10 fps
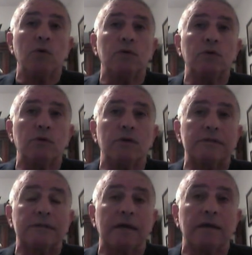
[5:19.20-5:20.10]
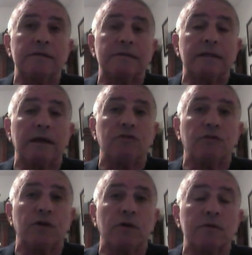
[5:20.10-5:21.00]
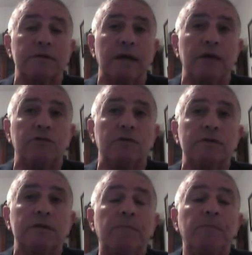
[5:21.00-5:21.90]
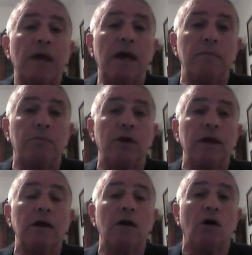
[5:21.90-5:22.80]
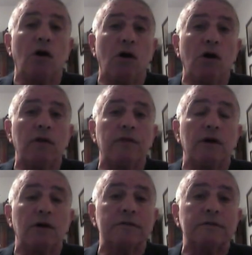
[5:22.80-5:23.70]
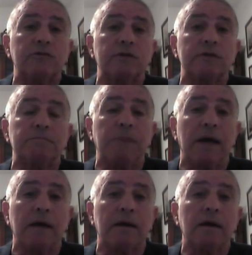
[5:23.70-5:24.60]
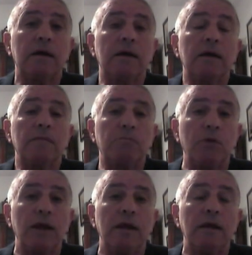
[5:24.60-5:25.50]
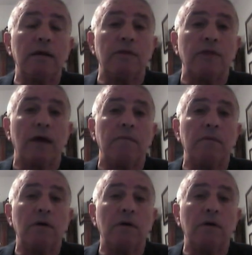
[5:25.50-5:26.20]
to the second stage of negotiations and bring all the hostages back. Bring them